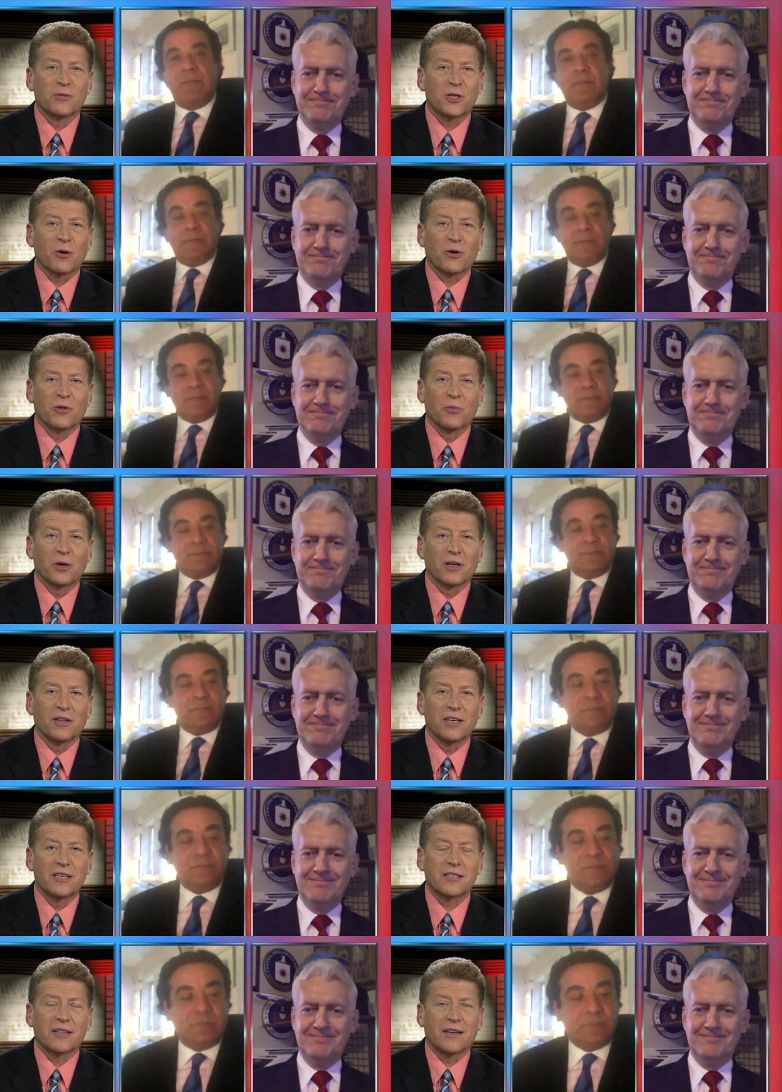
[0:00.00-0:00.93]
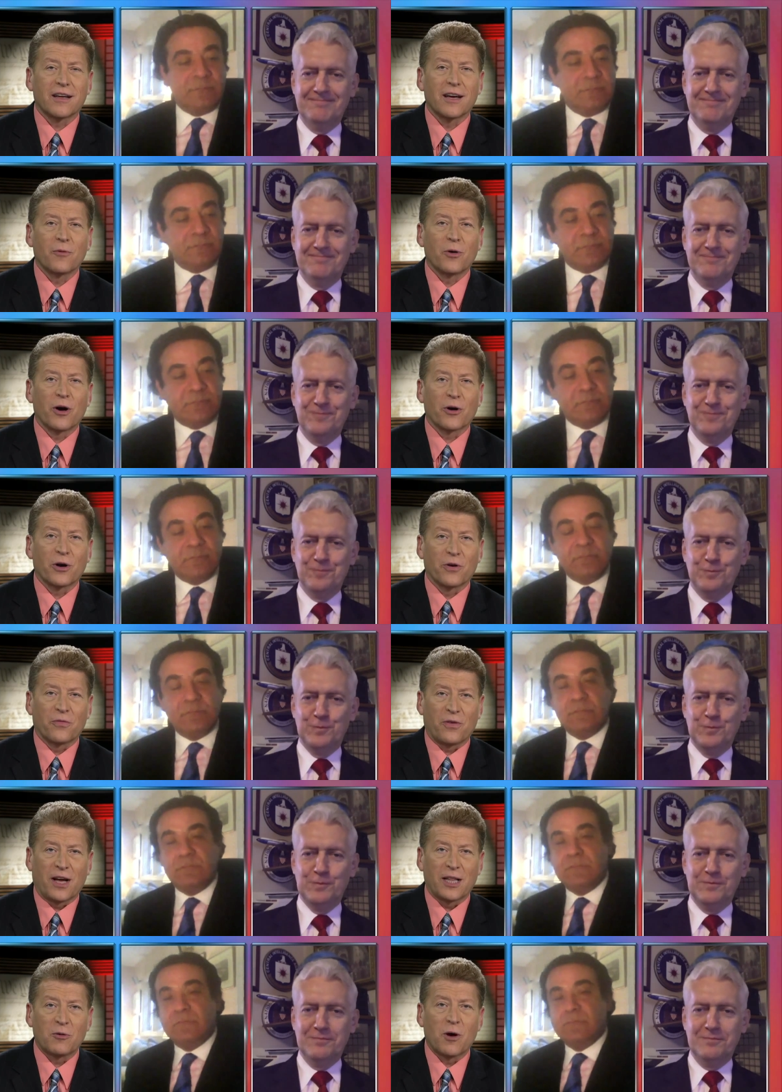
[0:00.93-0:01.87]
Speaker 1: here on the Middle East today. We are going to
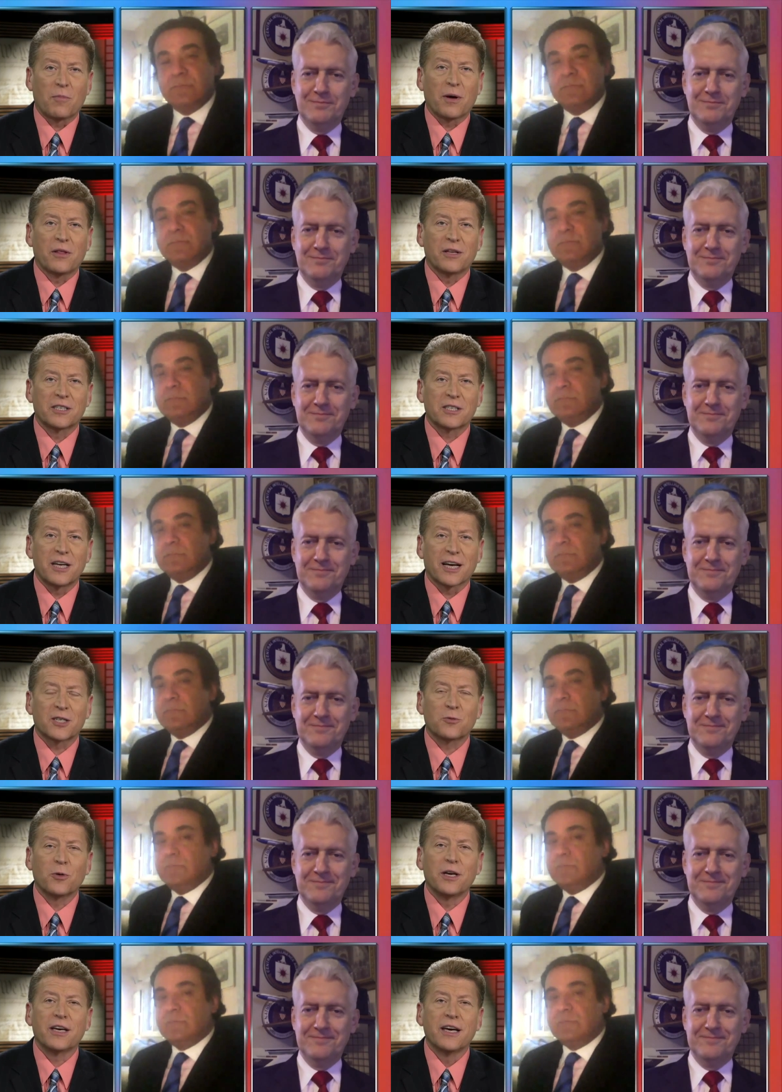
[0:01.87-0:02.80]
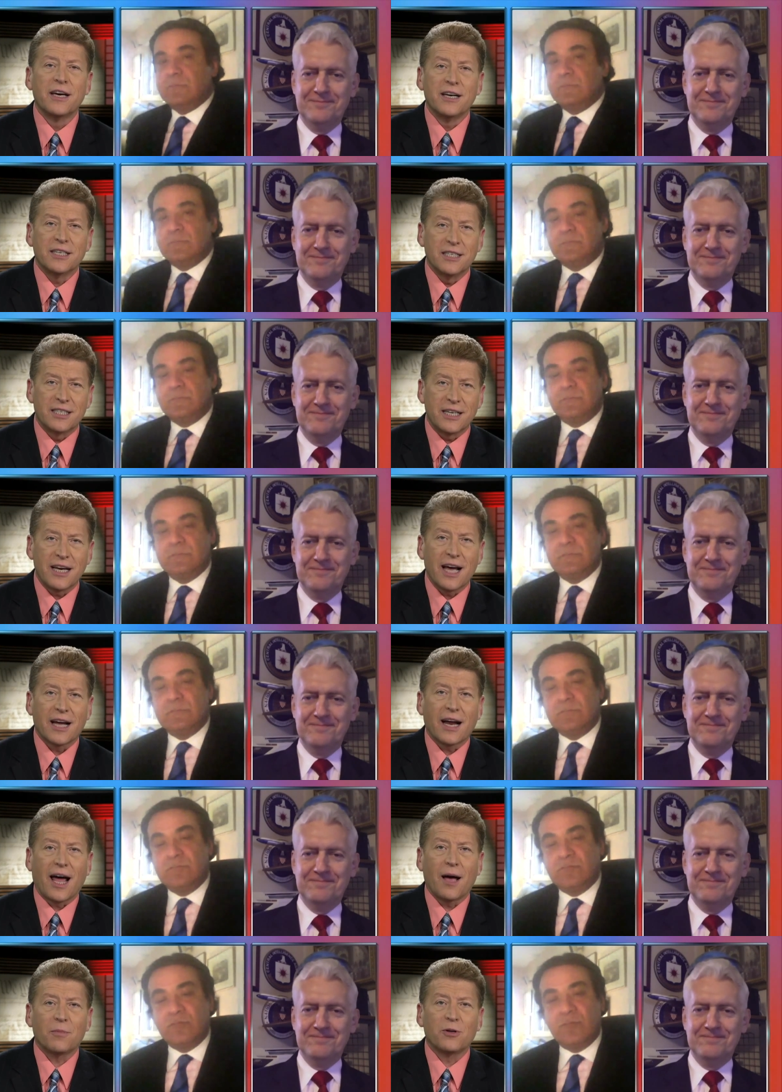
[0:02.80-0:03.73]
follow up on this next week.
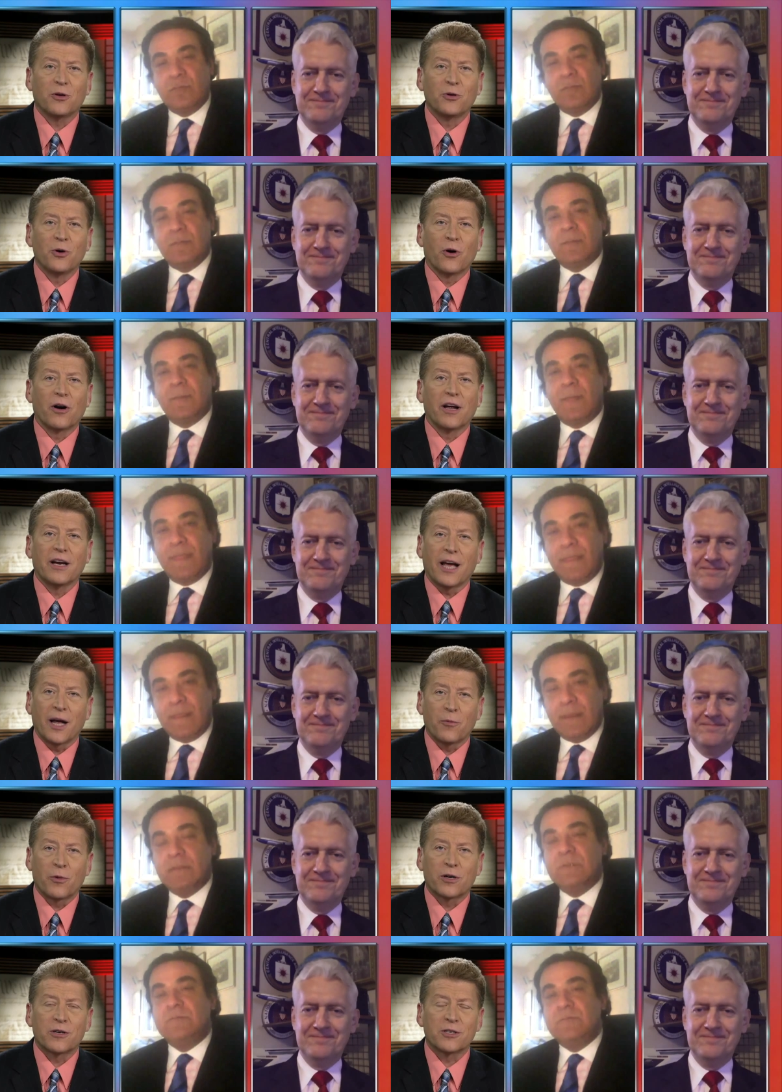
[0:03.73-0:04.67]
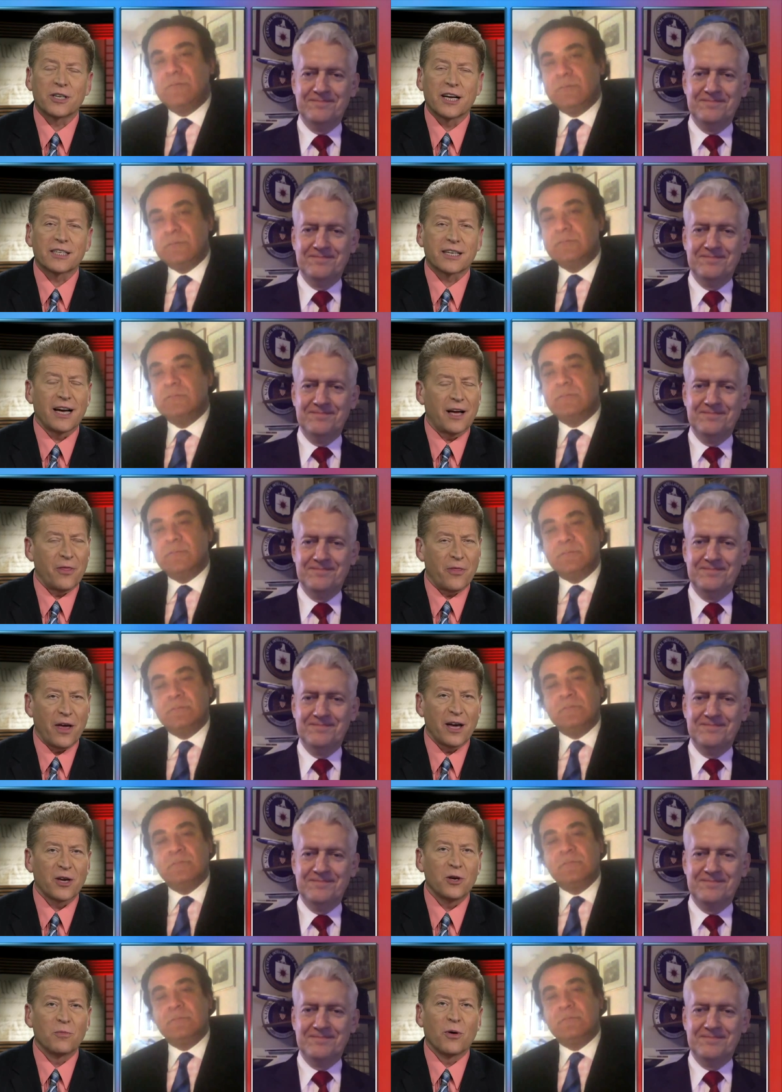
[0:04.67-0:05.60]
Ziad Abdelnour and Edward Turzanski, I
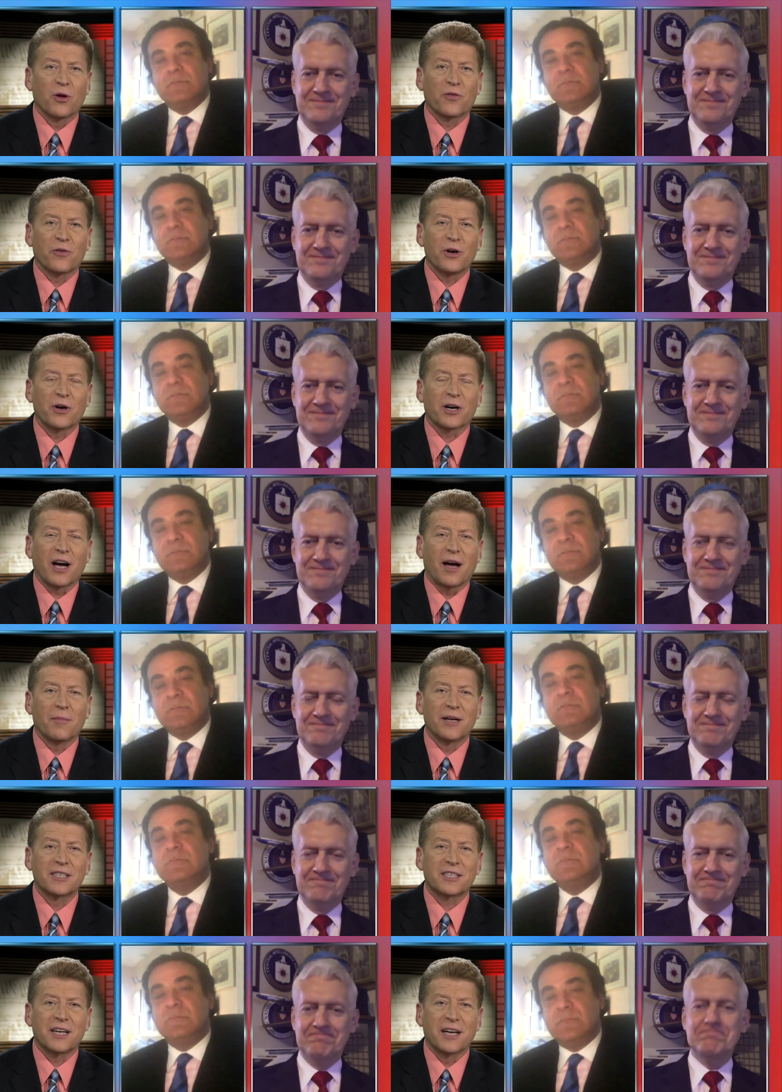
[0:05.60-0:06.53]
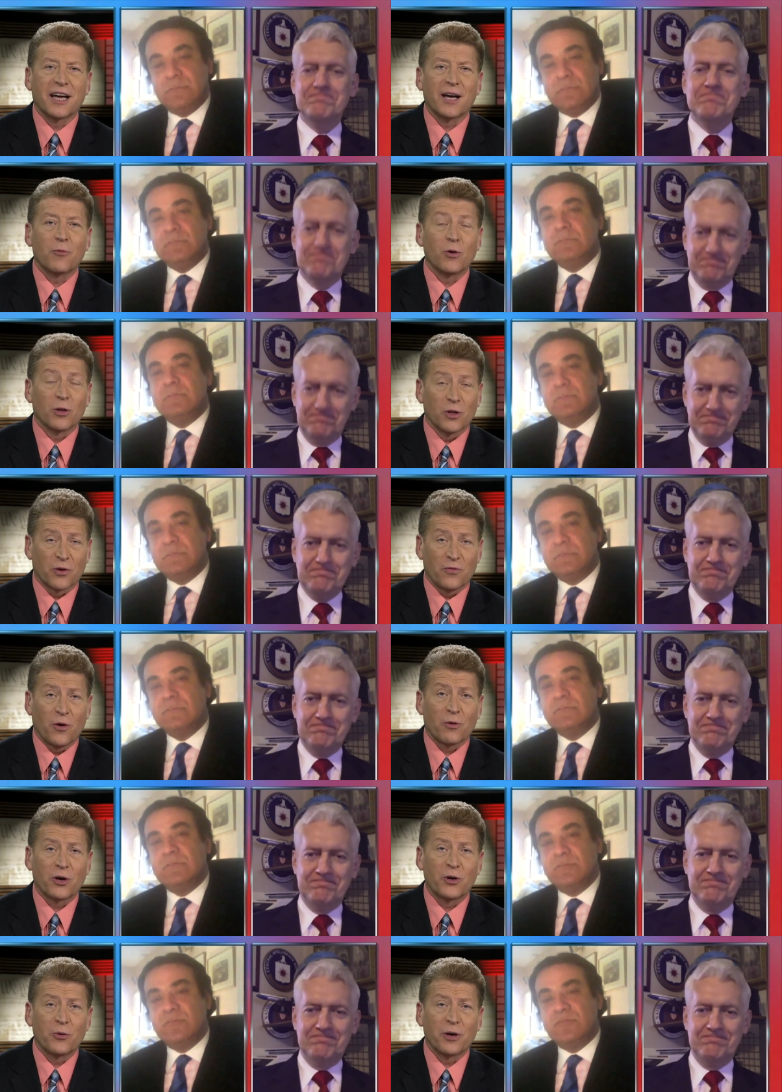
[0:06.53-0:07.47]
thank you both for your comments today. We'll look
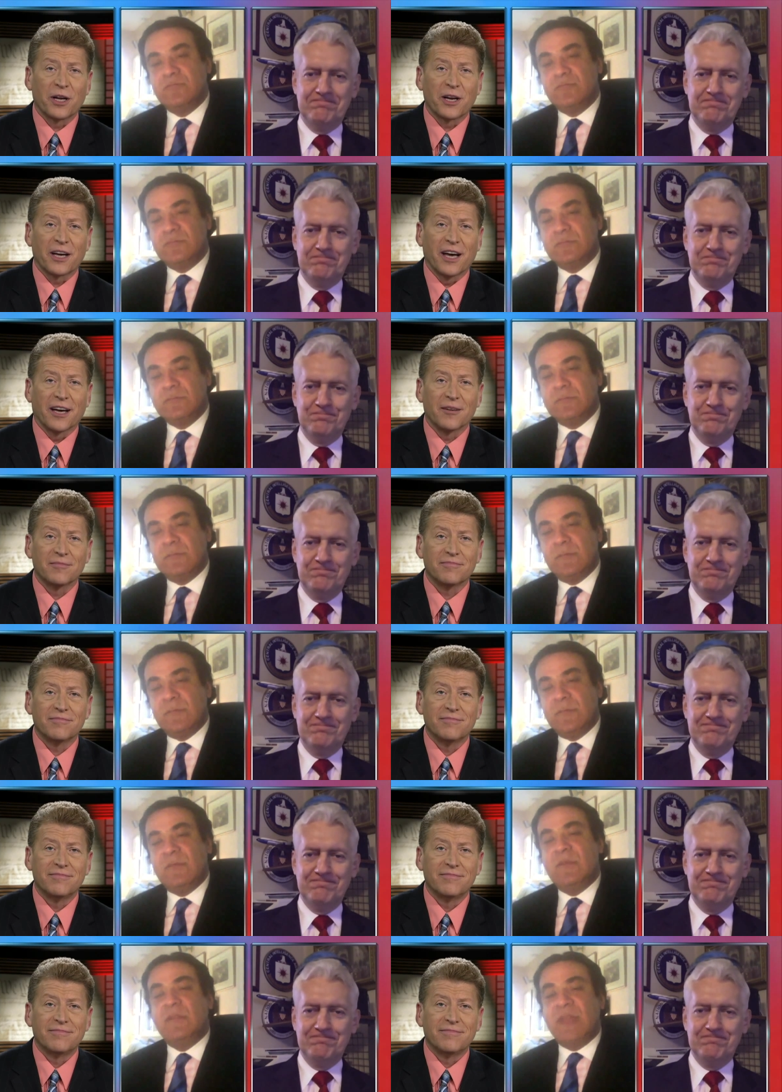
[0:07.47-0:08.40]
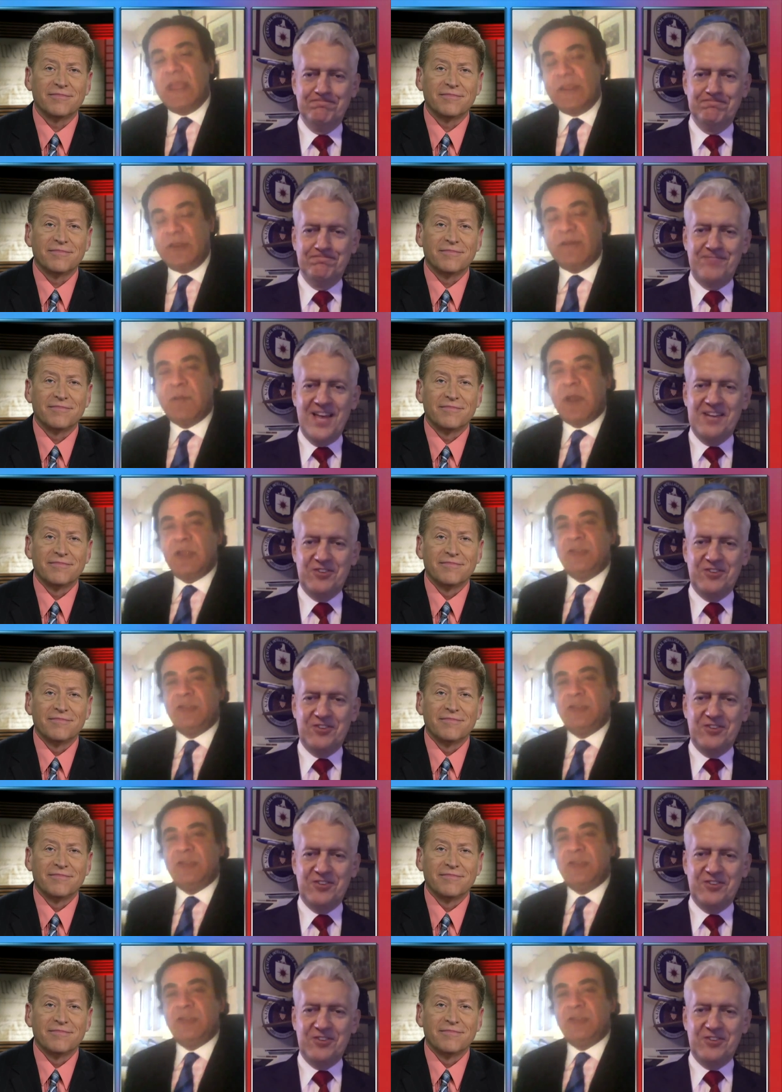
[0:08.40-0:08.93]
forward to doing it again.
Speaker 2: Thanks Thank you